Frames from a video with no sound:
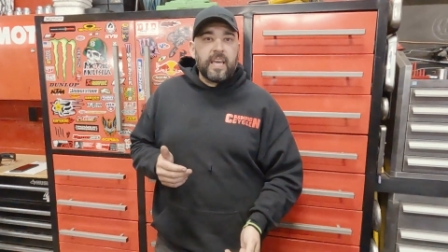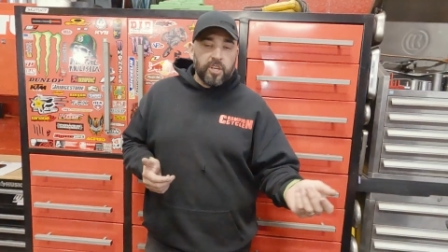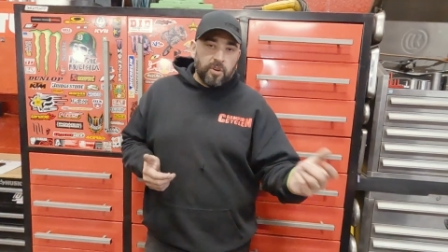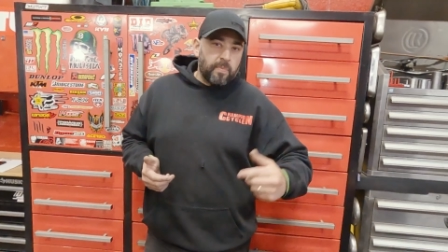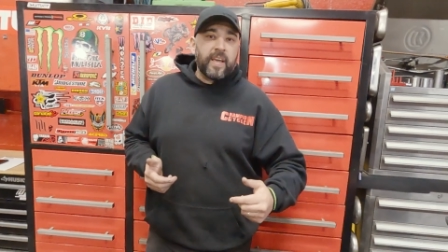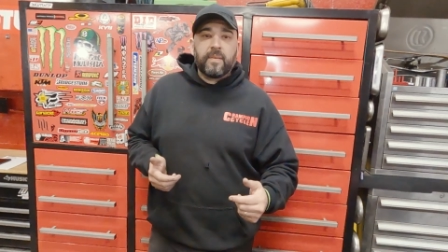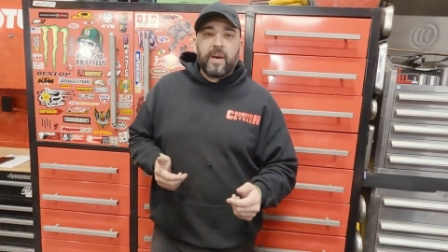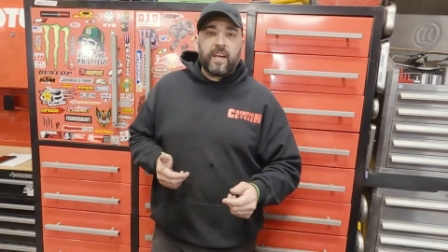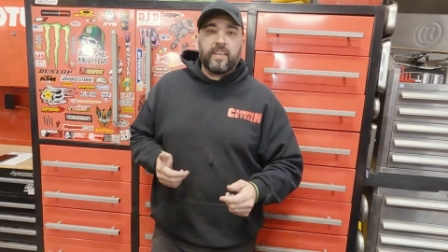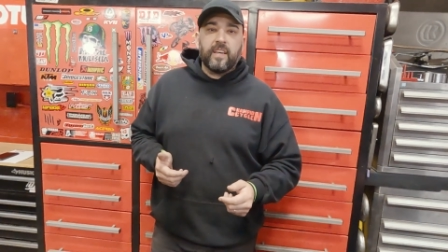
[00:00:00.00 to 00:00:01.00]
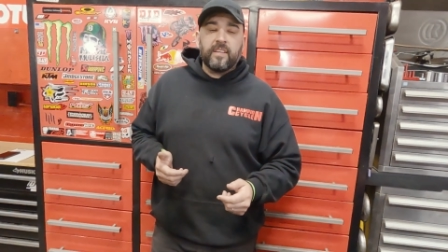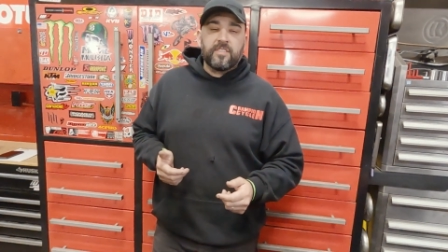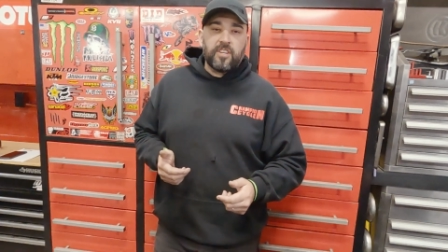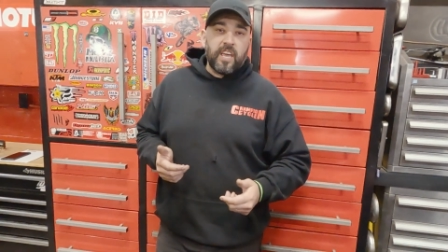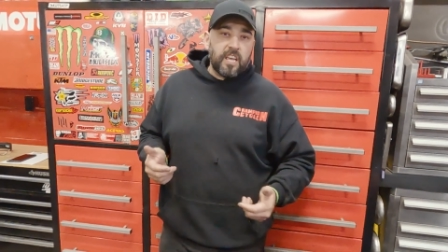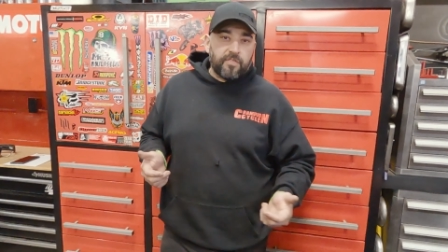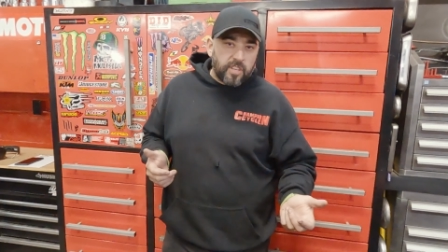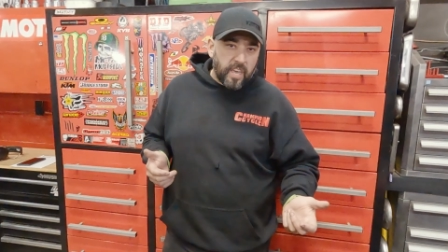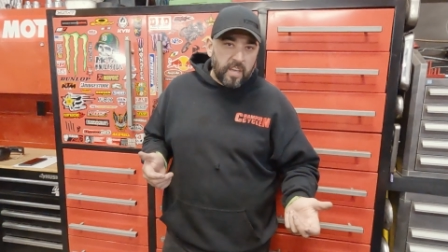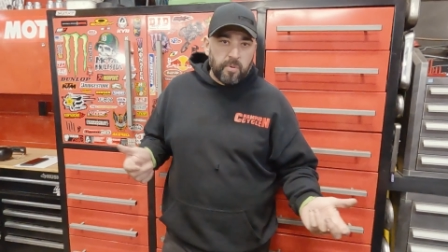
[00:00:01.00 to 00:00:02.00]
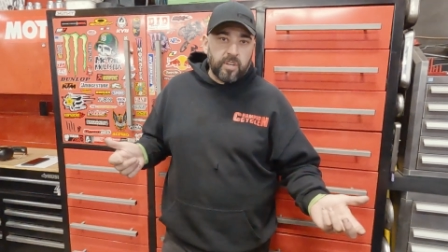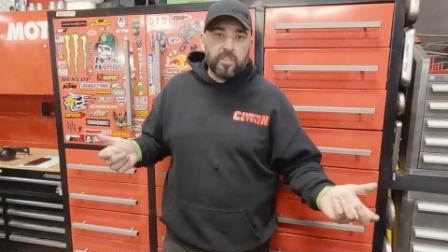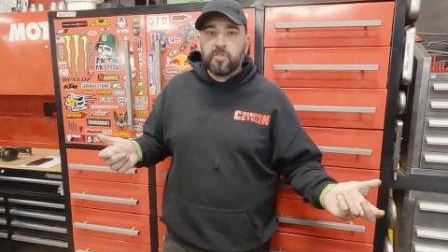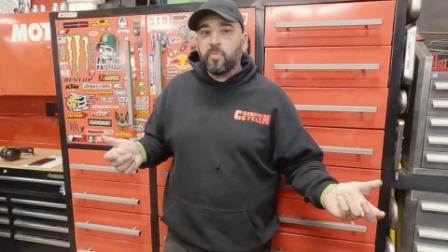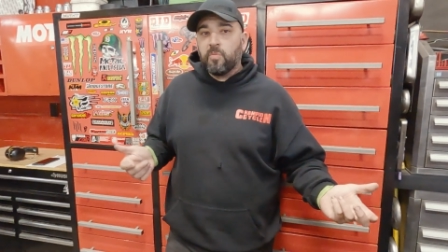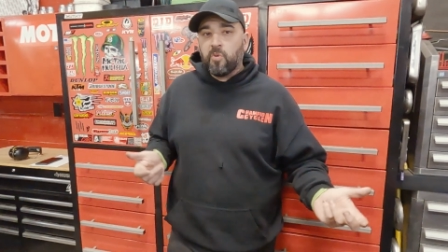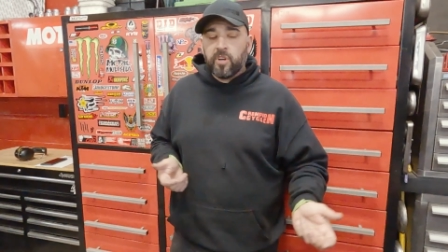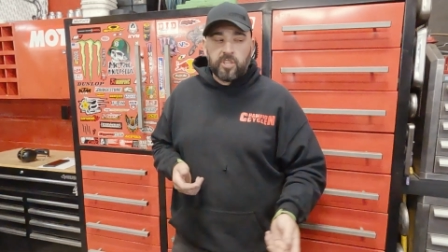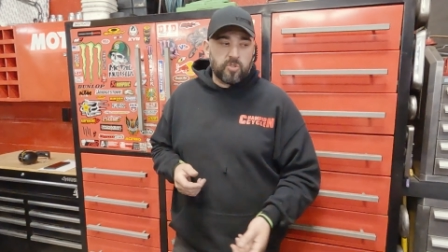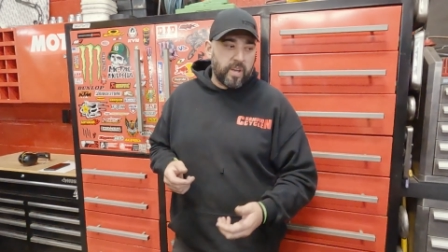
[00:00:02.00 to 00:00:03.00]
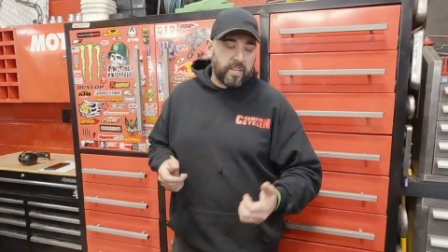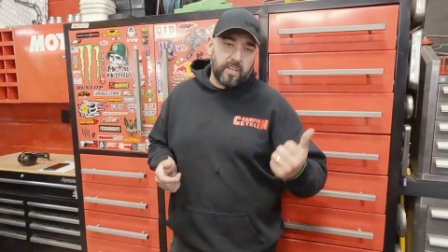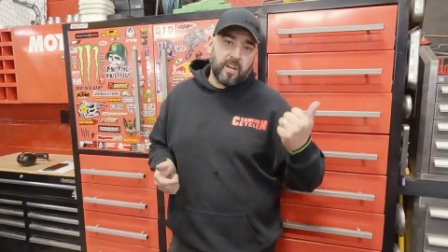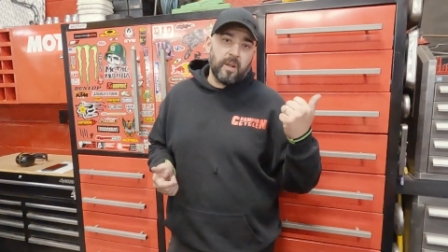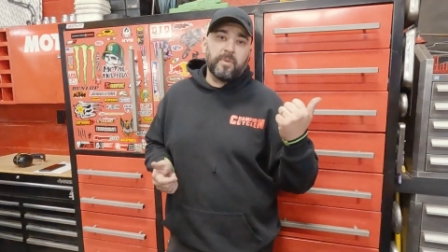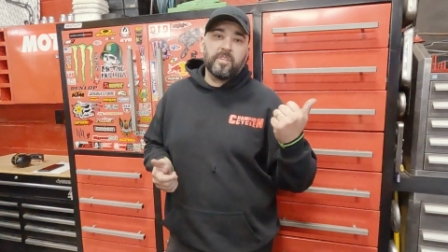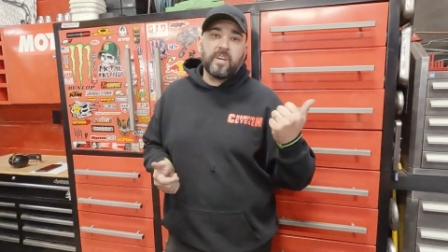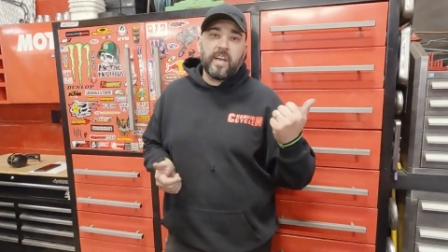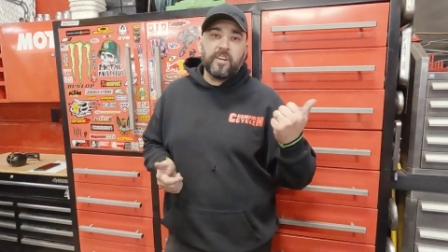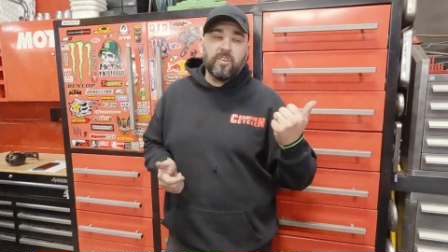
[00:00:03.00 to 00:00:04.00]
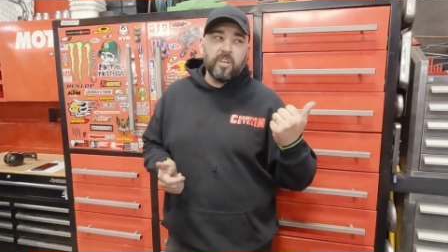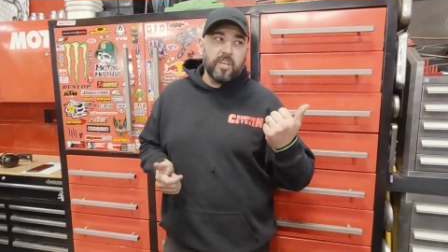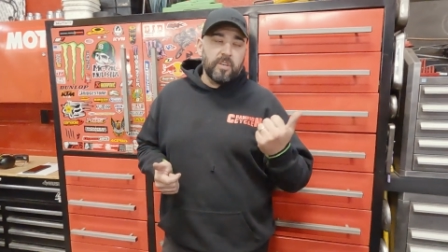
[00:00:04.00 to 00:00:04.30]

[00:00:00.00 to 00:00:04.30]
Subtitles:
Bring your bike back in today if you can. Bring it in tomorrow morning so I can get it up on the dyno.